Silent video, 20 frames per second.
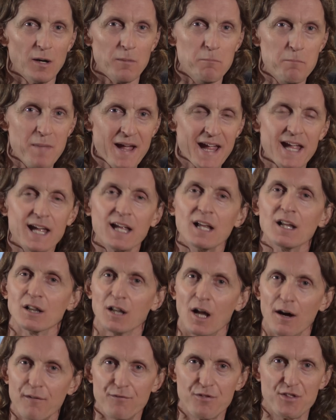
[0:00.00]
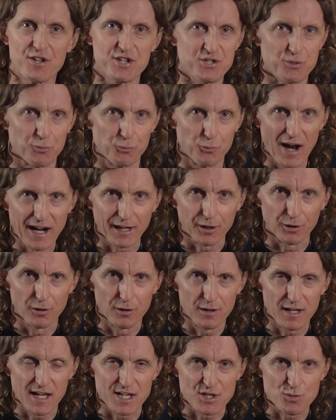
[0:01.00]
may love this
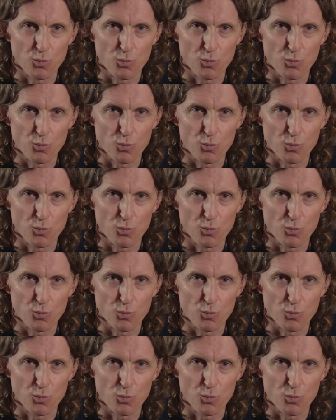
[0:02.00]
record as